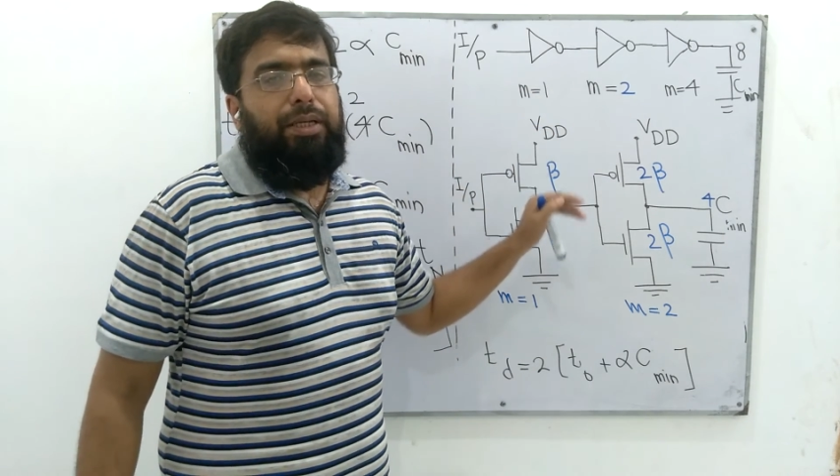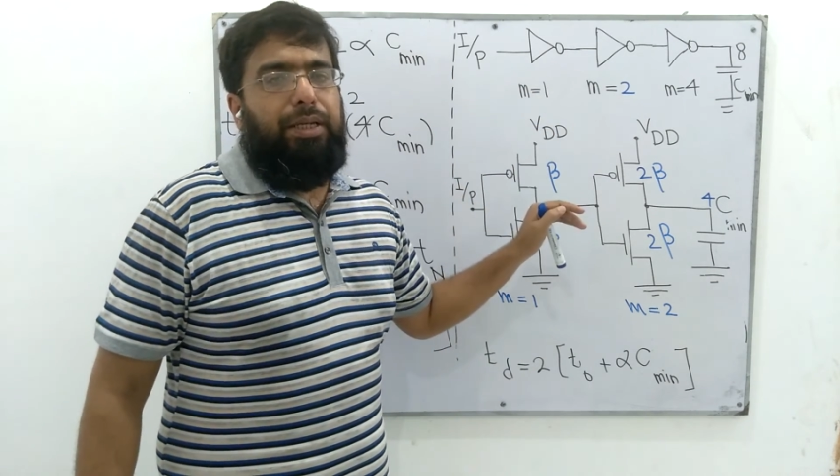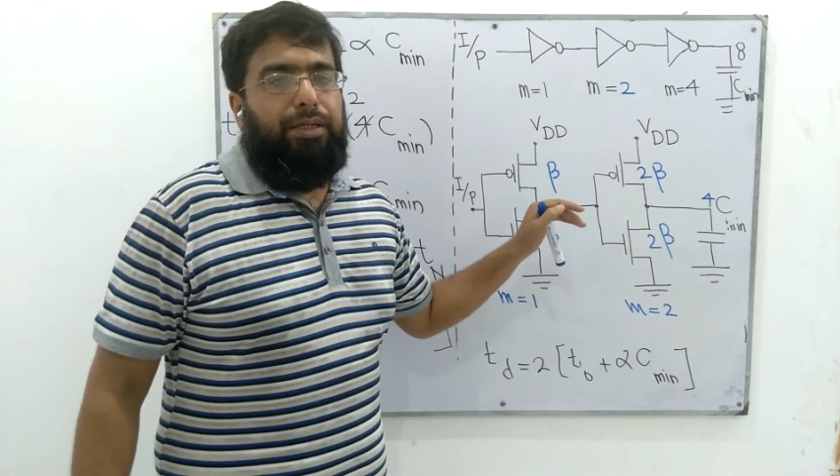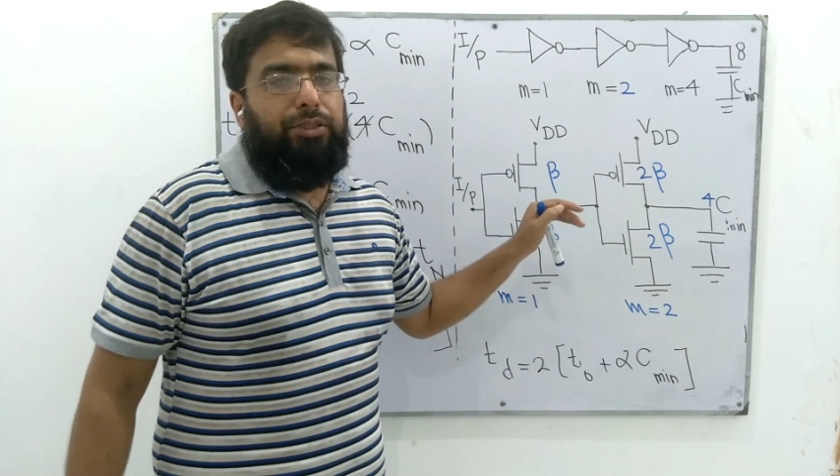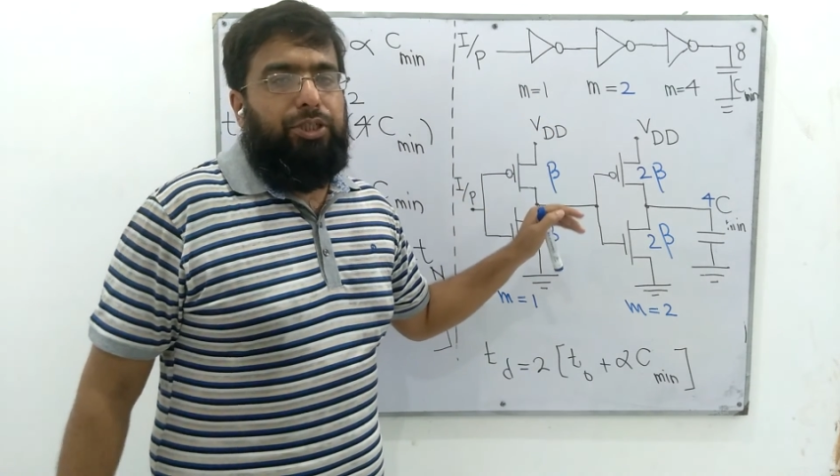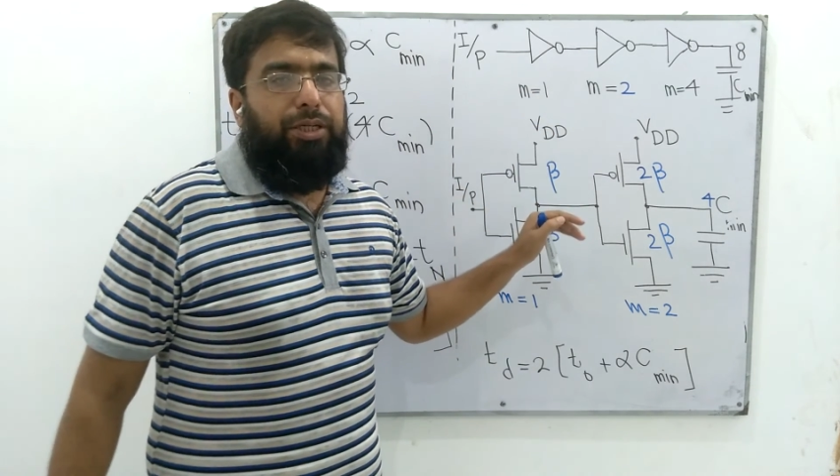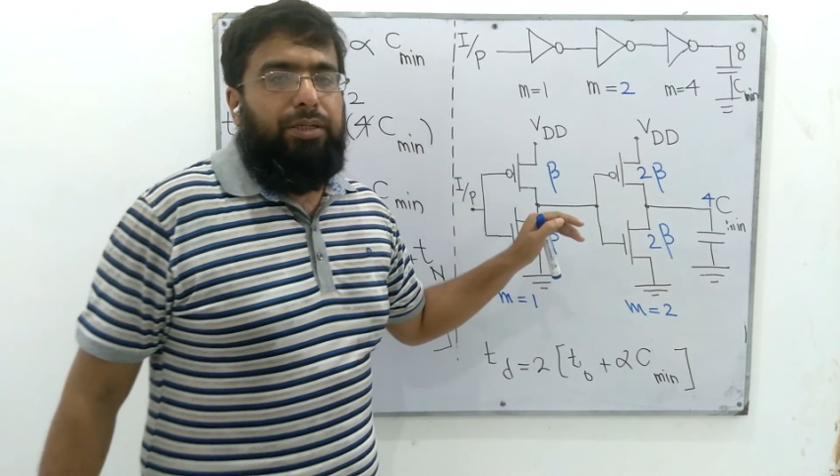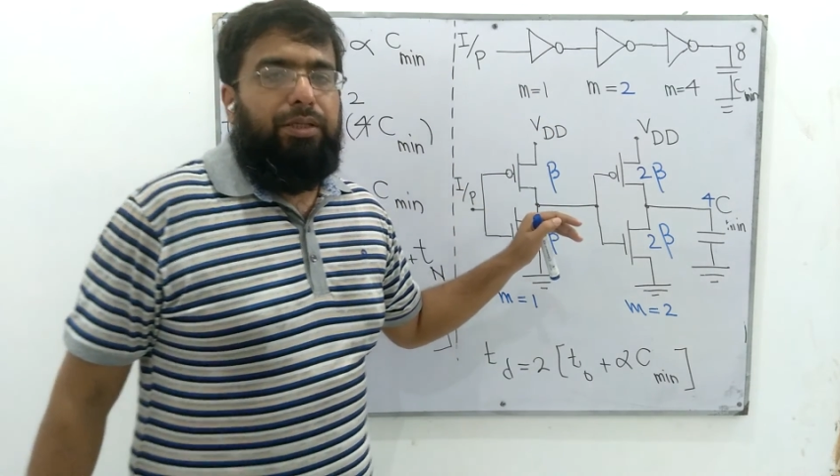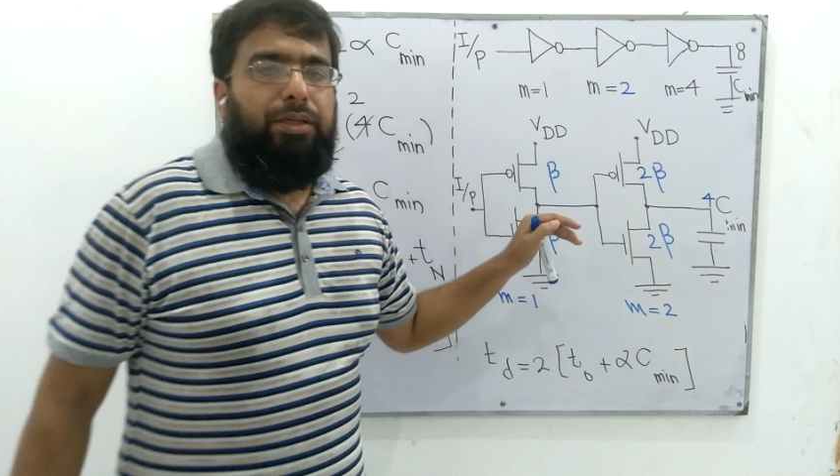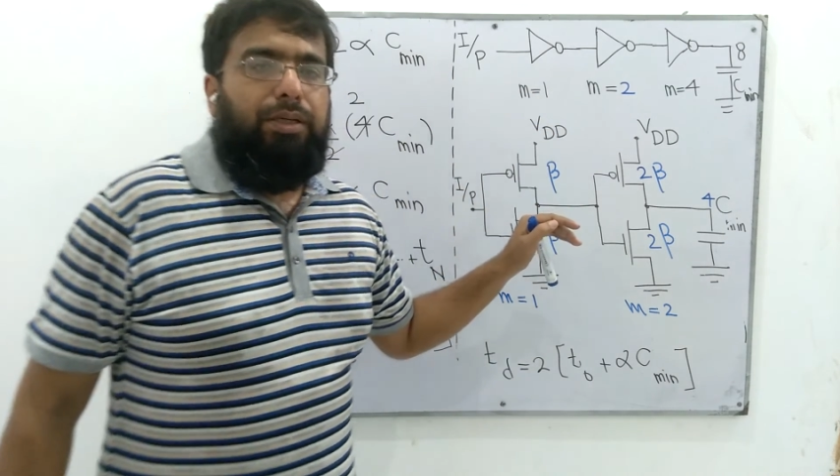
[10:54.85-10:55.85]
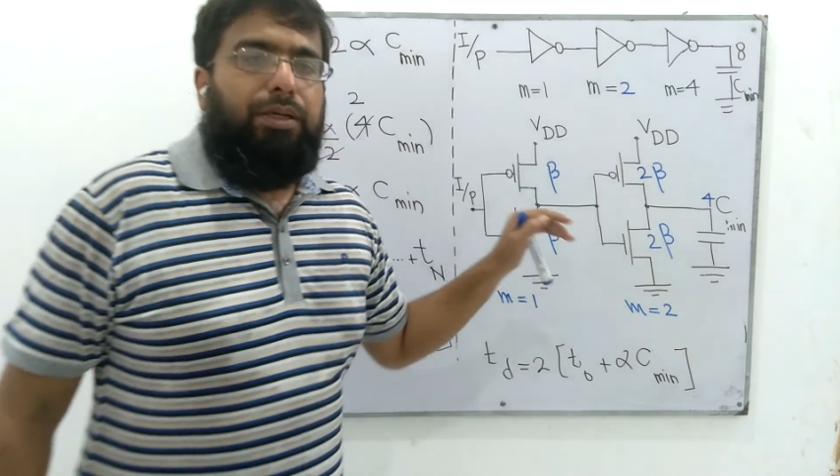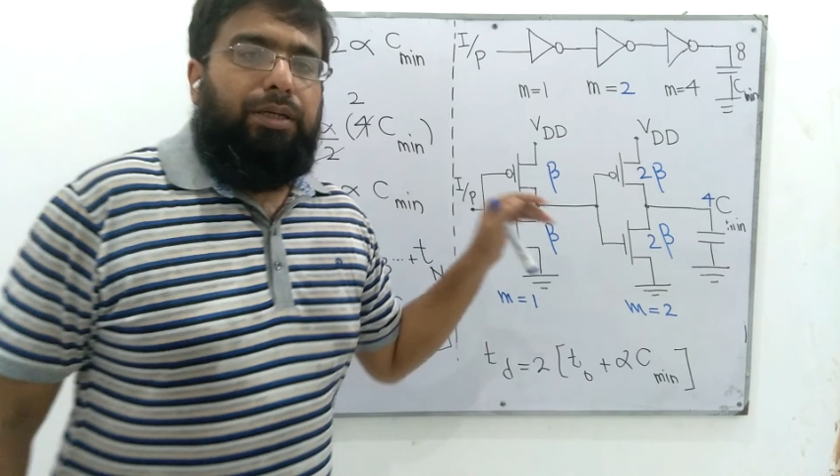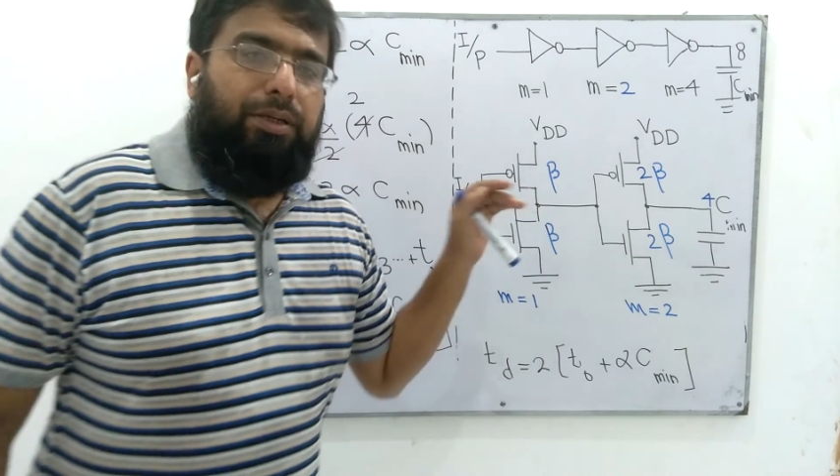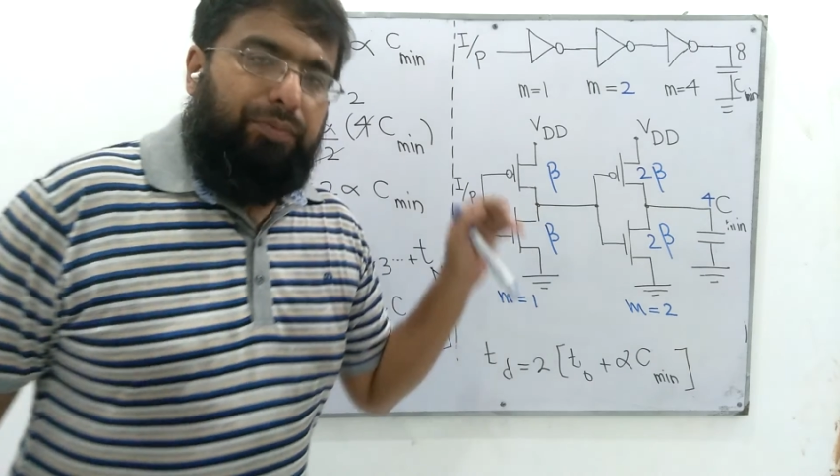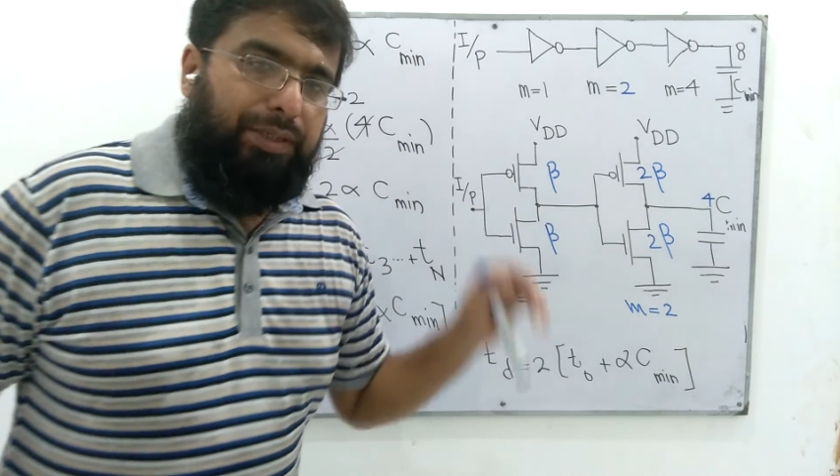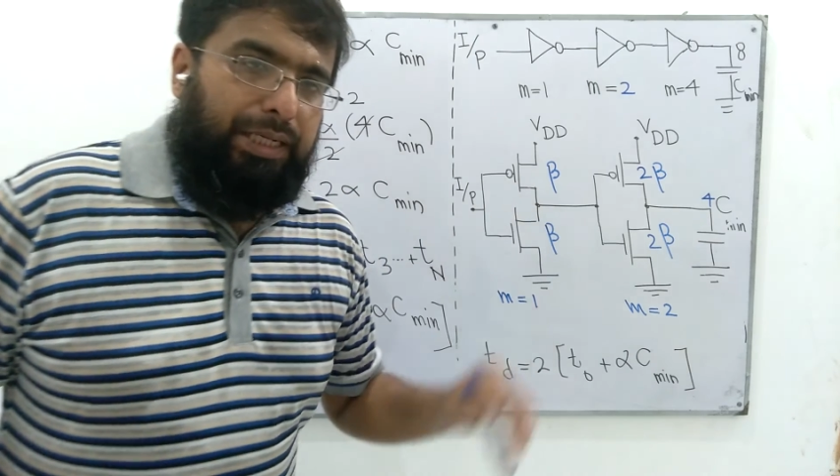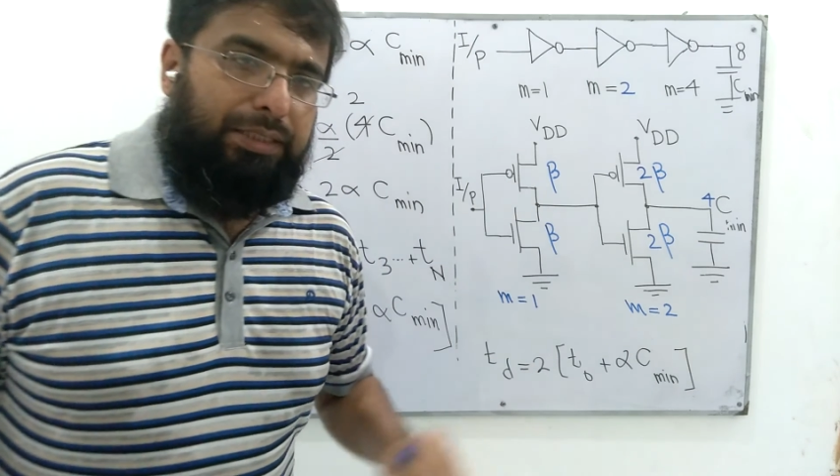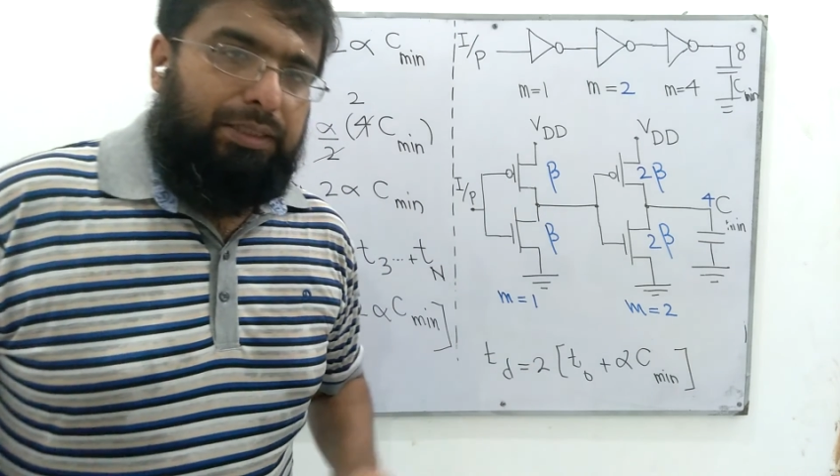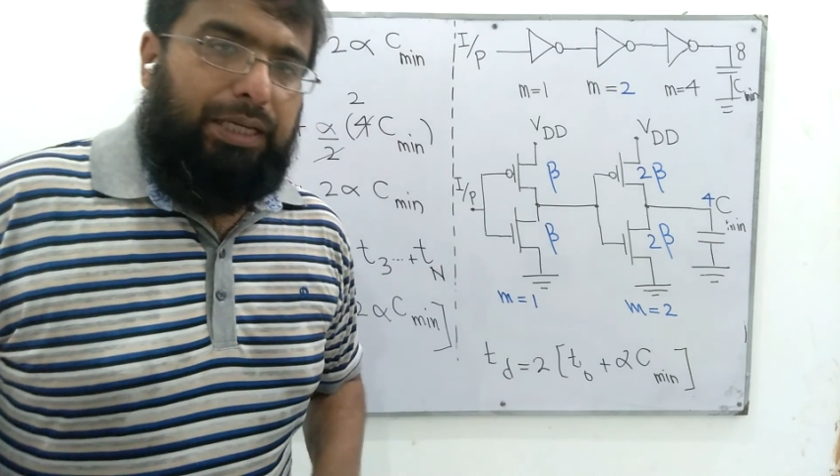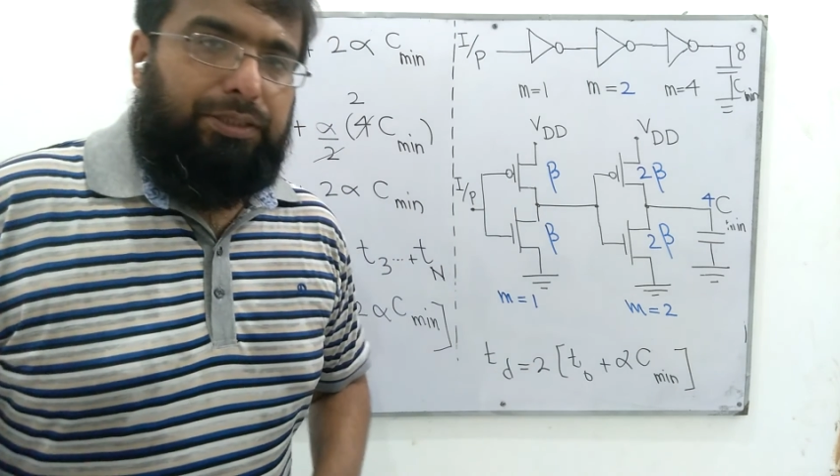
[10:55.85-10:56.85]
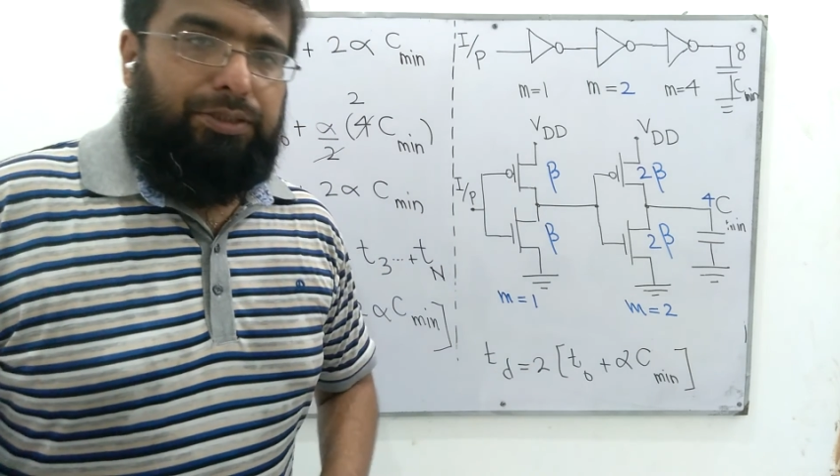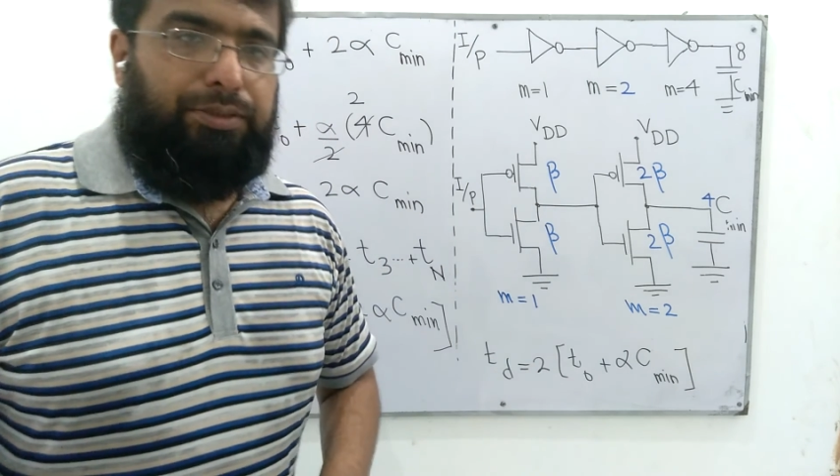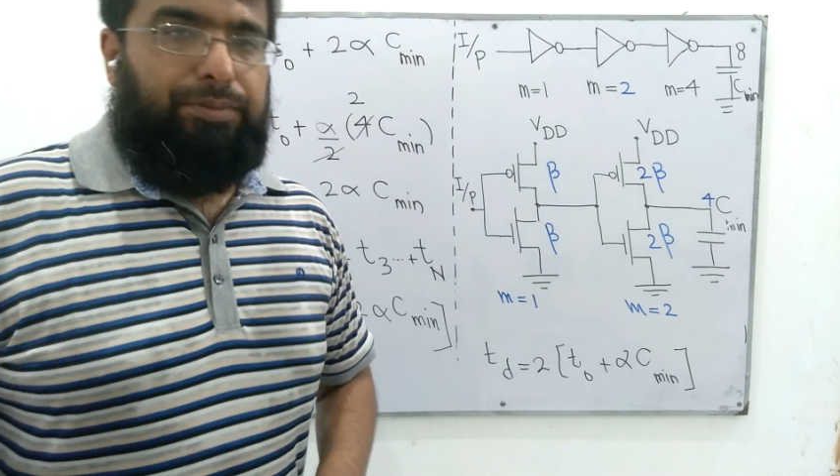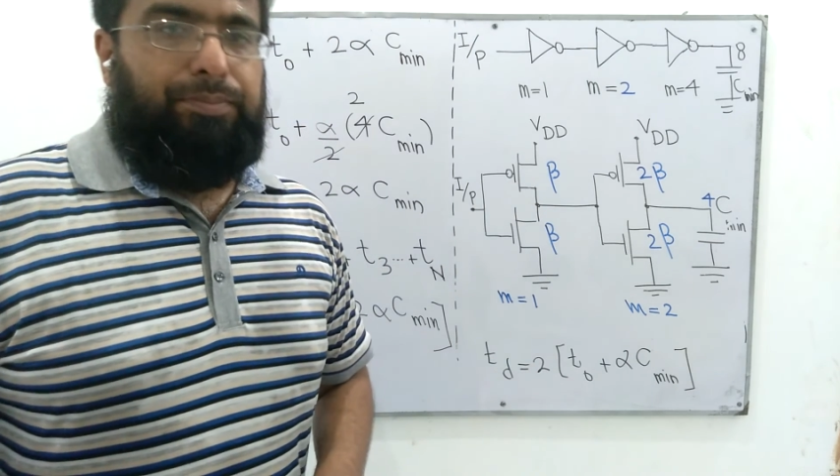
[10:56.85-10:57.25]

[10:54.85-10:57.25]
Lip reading: in a chain in our next lecture.